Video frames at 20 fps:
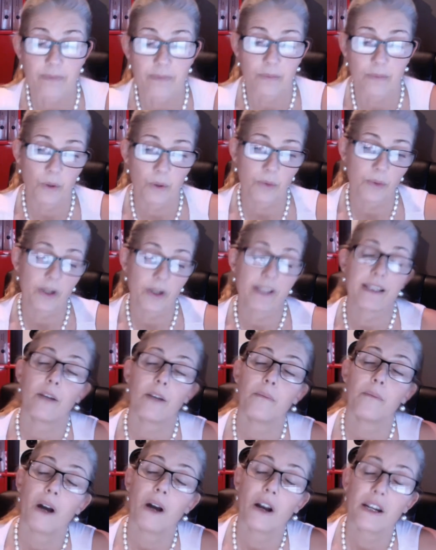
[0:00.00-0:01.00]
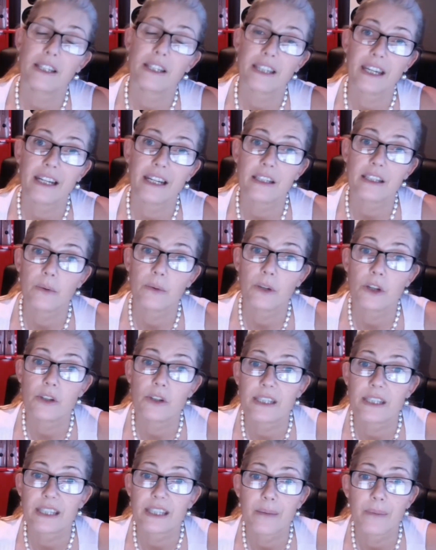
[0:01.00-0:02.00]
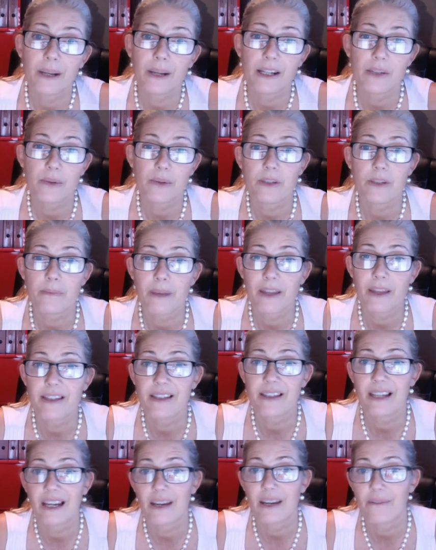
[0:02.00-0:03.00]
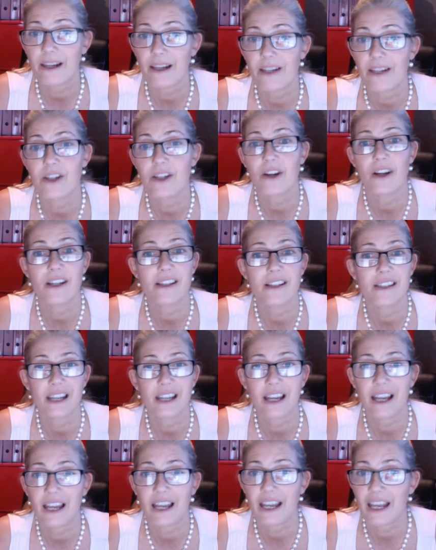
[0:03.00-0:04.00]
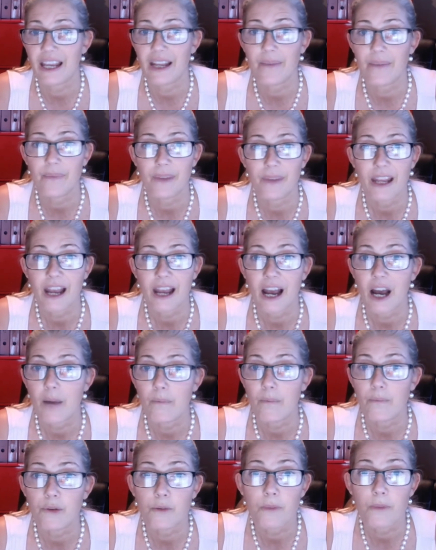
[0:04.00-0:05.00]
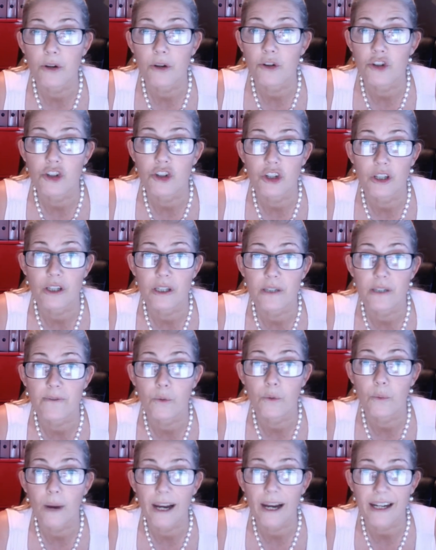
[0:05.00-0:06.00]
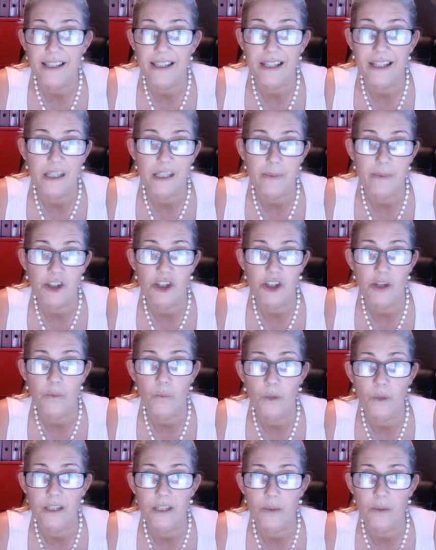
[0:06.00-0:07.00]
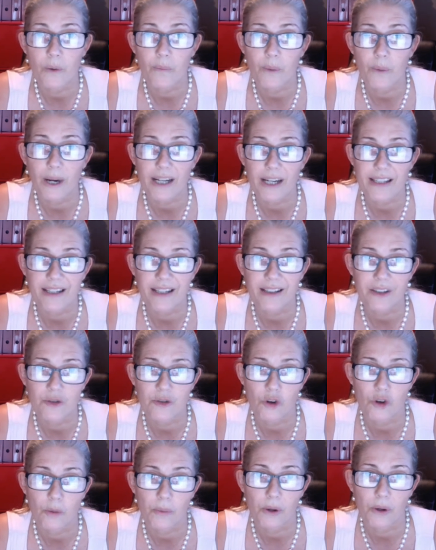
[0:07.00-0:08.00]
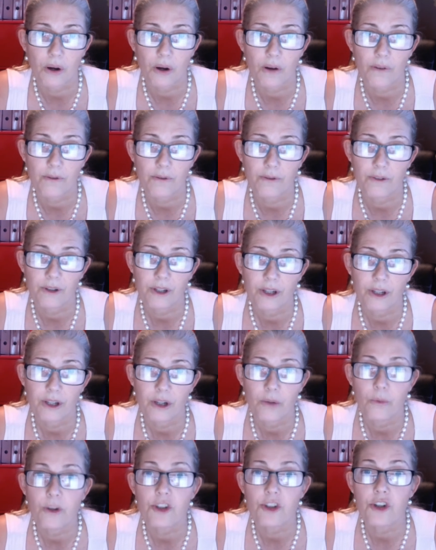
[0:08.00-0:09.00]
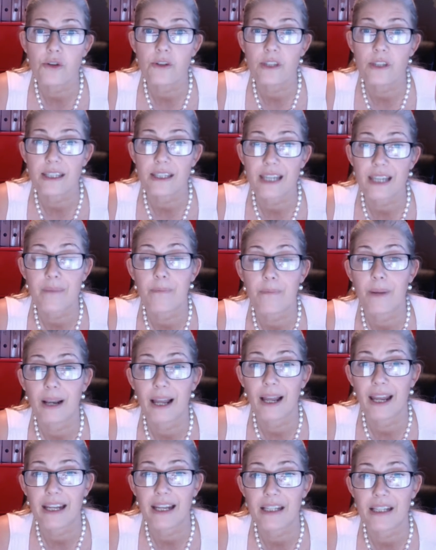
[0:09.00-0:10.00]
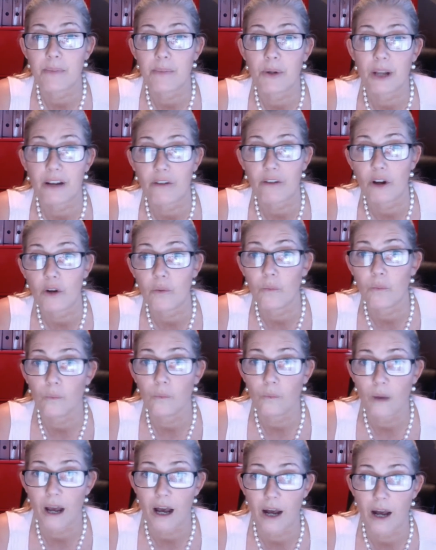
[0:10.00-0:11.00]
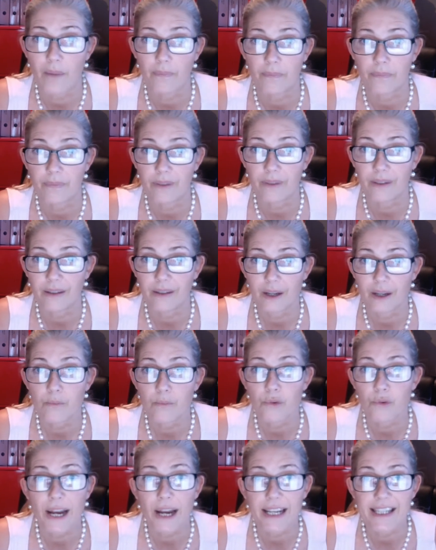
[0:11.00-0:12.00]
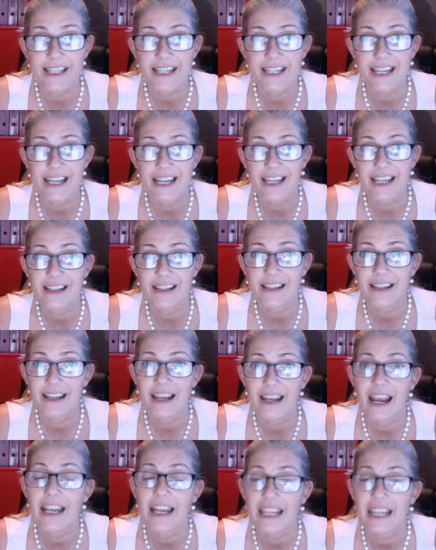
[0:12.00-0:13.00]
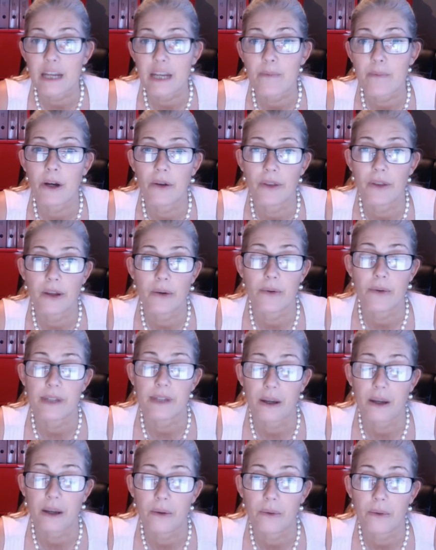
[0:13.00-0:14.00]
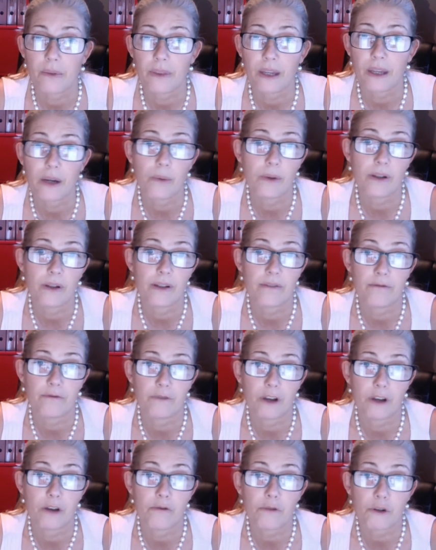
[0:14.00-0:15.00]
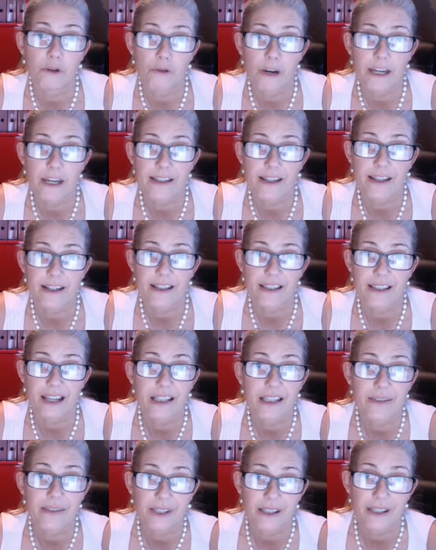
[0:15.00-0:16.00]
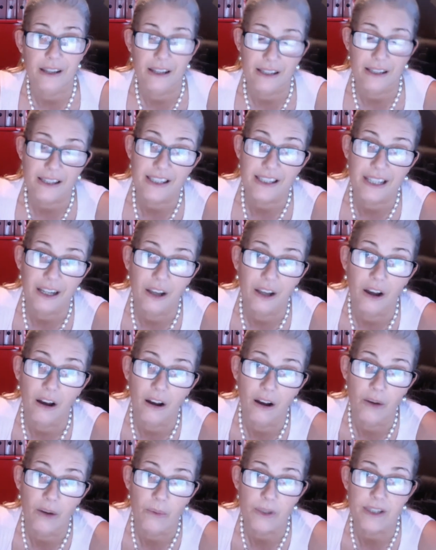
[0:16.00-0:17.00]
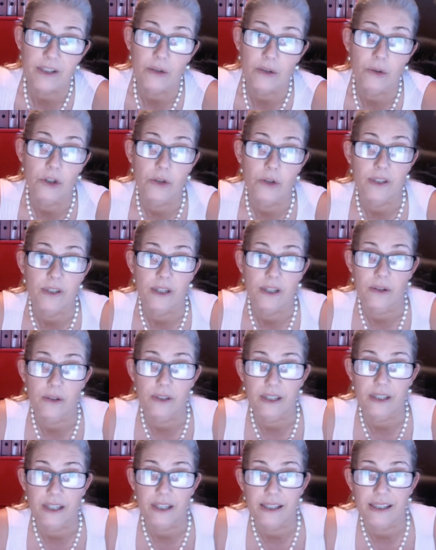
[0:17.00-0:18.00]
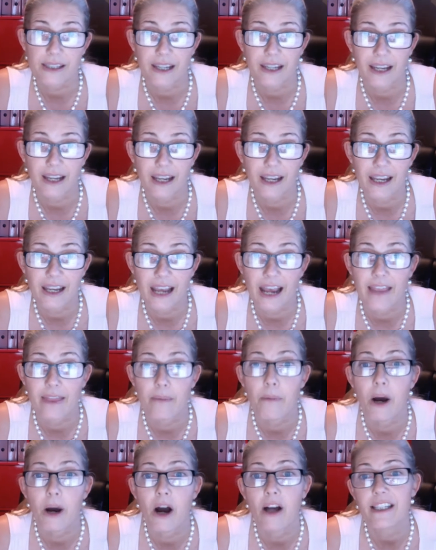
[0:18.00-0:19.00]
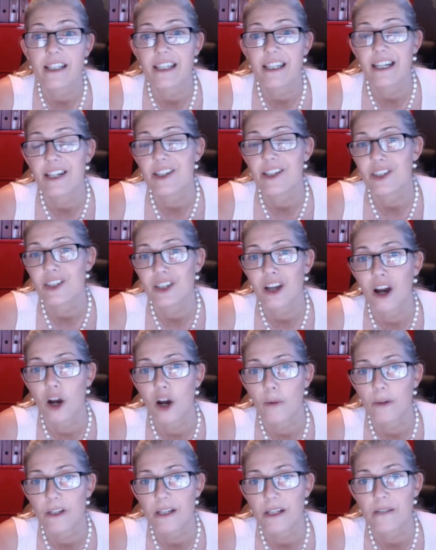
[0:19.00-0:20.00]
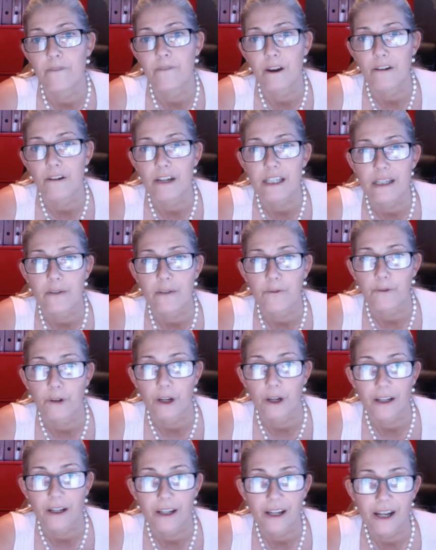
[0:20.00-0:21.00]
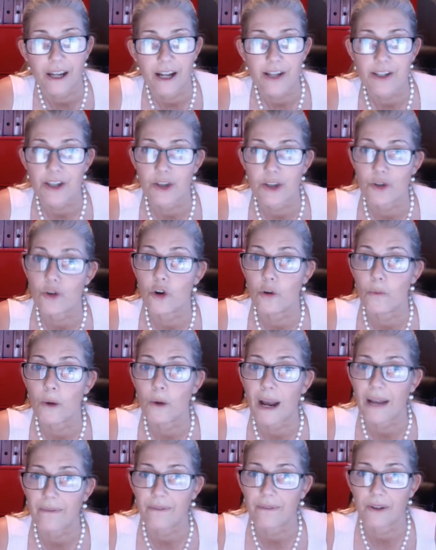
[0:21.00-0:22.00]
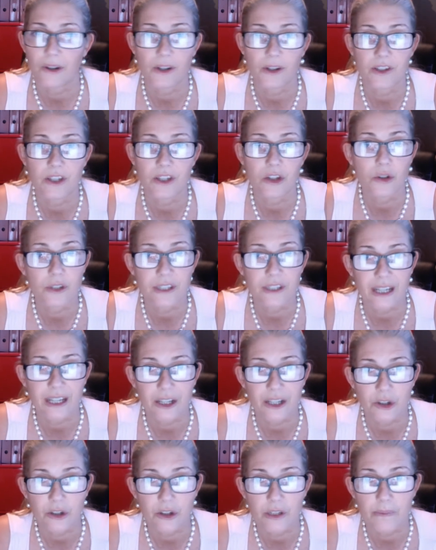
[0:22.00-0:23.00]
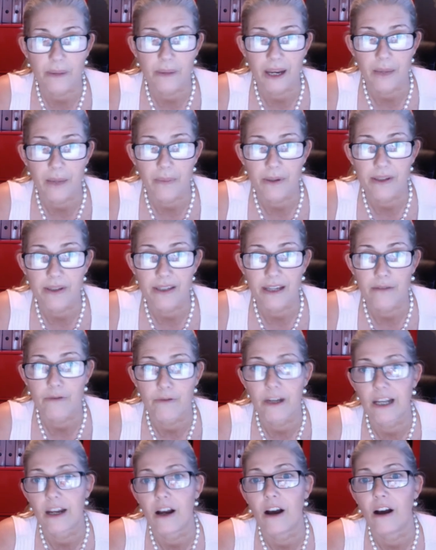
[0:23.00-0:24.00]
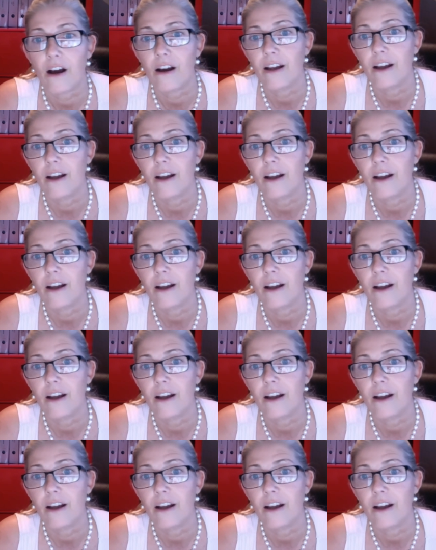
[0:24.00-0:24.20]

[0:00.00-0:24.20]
Worldwide Salon marketing. So we use the templates when it's Mother's Day, Valentine's Day, um, promotions for waxing, especially in winter when waxing can drop off we would use the templates, put our own um, branding in, and email those out. They were a great success and, and, still are. We still use those to this day. And the marketing style, because it's very different to the normal adverts that you'd see in newspapers, they really are